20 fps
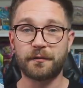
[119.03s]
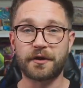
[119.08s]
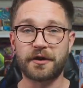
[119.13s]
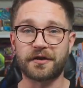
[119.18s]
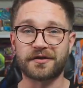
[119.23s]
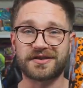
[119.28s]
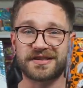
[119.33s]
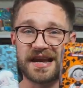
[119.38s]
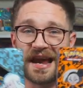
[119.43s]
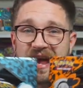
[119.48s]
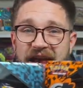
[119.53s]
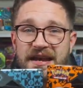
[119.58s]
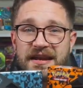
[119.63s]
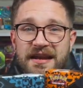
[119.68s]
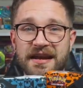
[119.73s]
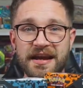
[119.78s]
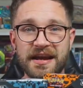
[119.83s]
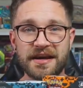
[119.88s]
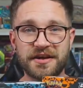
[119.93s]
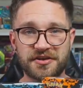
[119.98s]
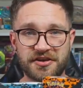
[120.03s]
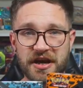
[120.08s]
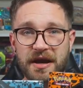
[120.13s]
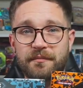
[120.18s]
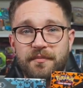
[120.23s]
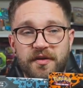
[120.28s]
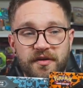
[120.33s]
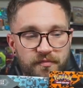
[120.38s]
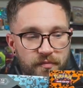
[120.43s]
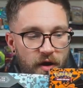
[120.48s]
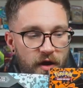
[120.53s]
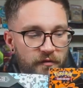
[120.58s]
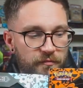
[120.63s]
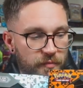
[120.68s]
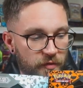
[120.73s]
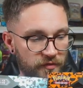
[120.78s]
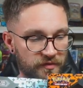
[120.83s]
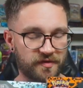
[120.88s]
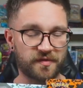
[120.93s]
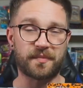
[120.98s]
We've got 10 Champions Path
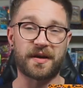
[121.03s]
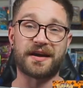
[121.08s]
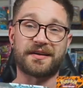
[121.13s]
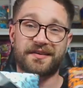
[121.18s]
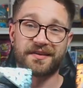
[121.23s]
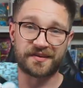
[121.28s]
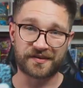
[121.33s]
booster packs.